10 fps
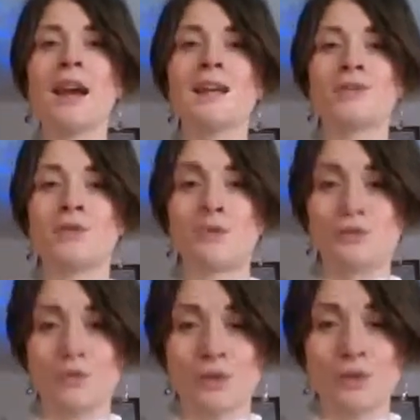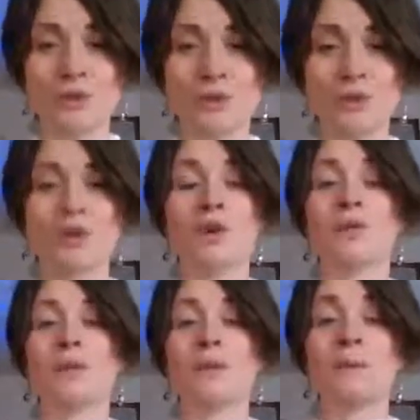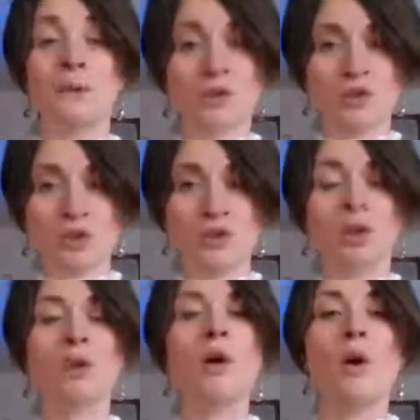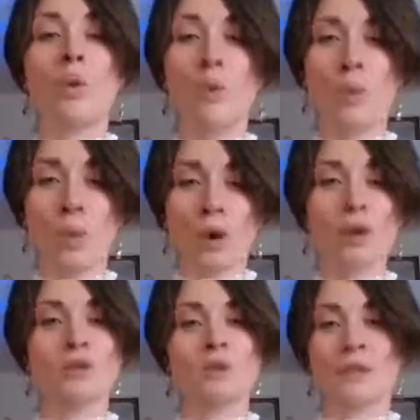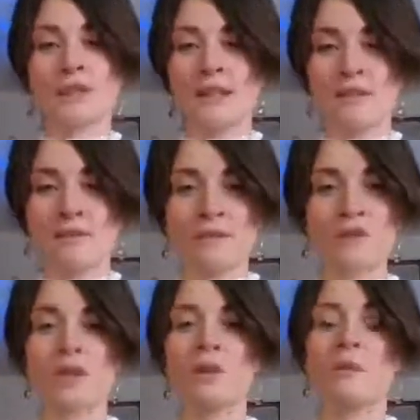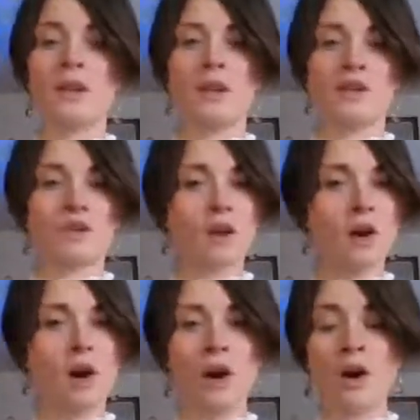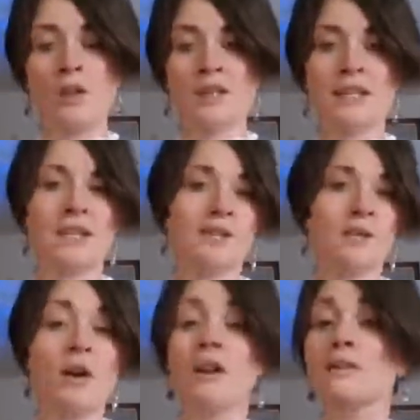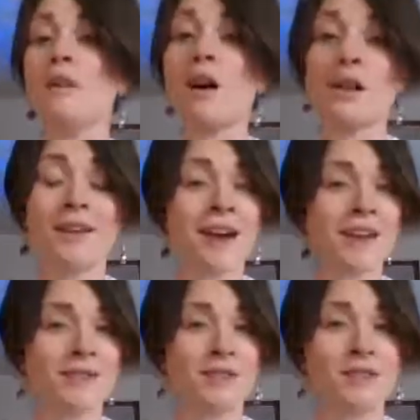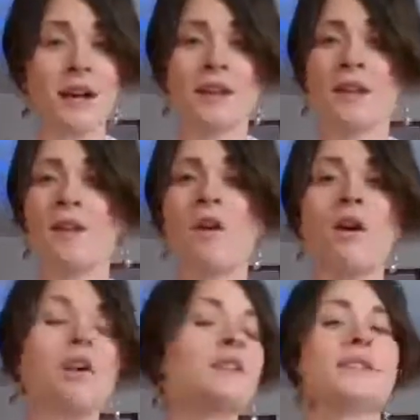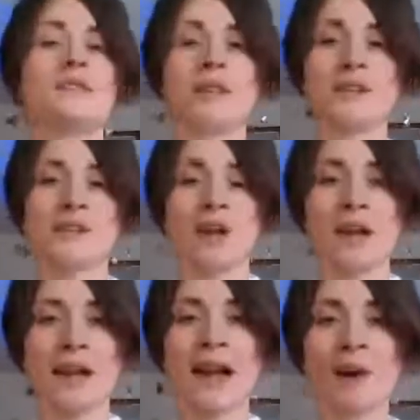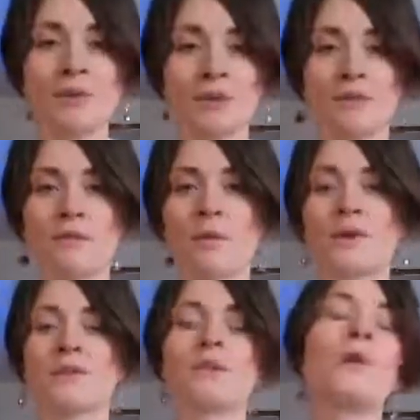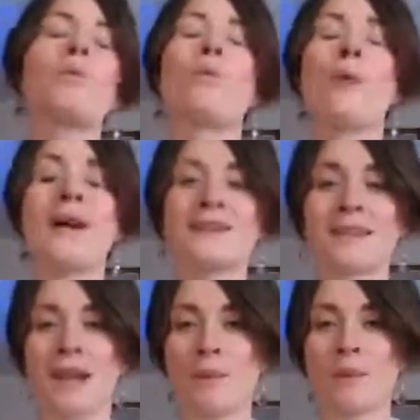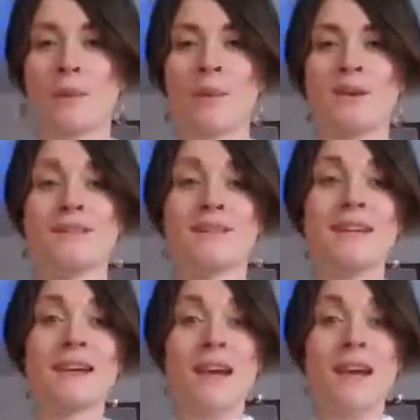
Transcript: and to slowly but surely work towards that vision, making sure all the T's are crossed, all the I's are dotted, all the details are accounted for, so that when Capricorn's